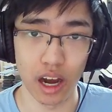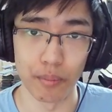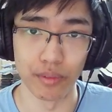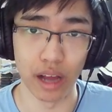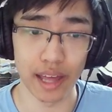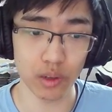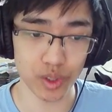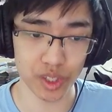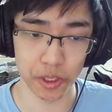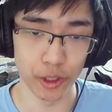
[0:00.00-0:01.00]
I think what
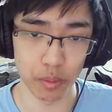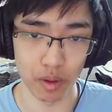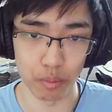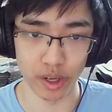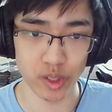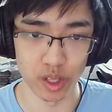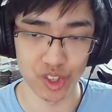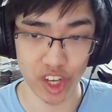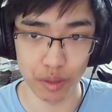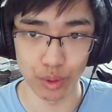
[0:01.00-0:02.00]
Sakuyamon brings to the
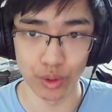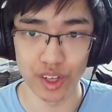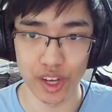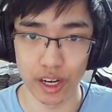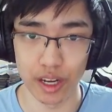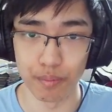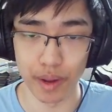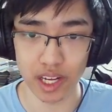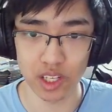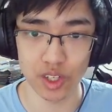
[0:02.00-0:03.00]
table is that it
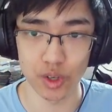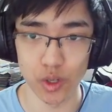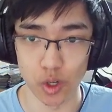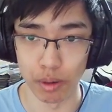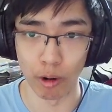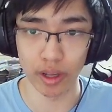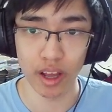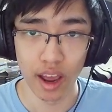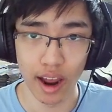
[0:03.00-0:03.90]
makes it so your opponent